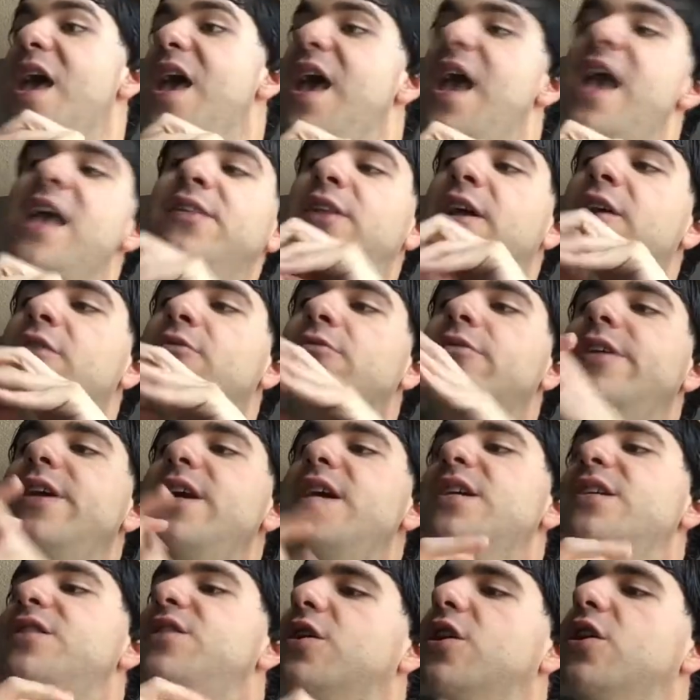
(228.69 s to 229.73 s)
It literally
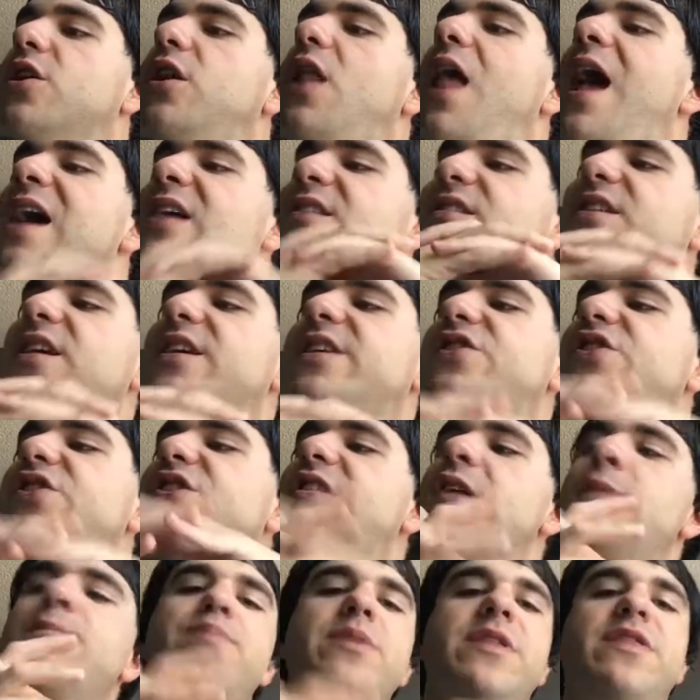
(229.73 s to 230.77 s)
is a classic
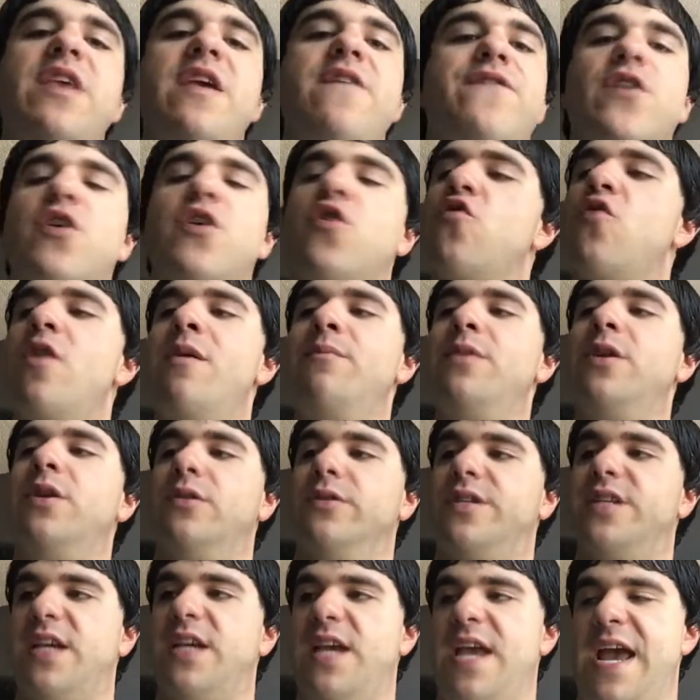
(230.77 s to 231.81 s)
sympathy for
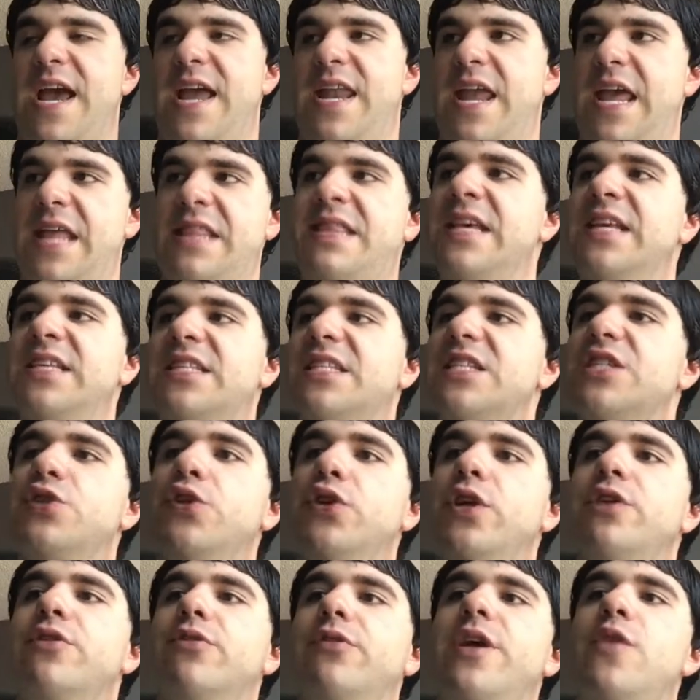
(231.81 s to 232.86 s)
criminals again. This is
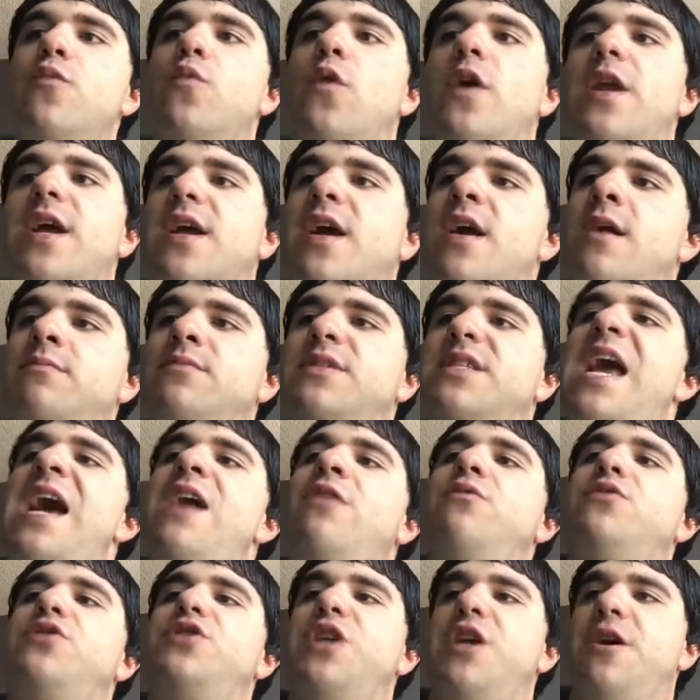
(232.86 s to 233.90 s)
literally what it comes
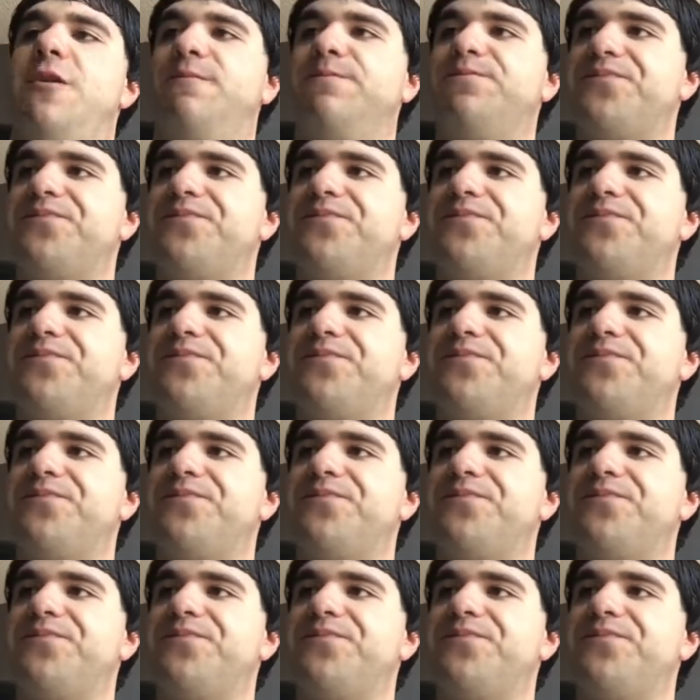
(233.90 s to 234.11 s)
down to.